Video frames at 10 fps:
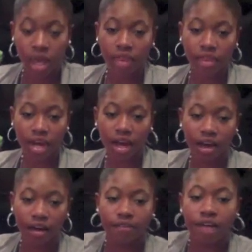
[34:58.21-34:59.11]
And then I
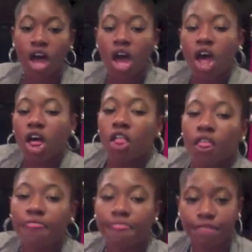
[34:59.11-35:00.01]
have
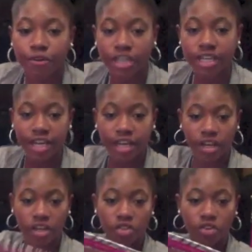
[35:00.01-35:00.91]
three
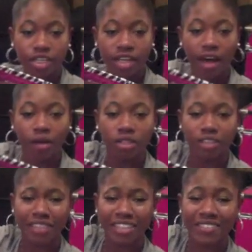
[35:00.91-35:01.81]
three towels,
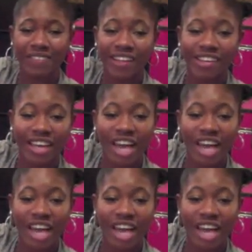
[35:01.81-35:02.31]
everything's falling,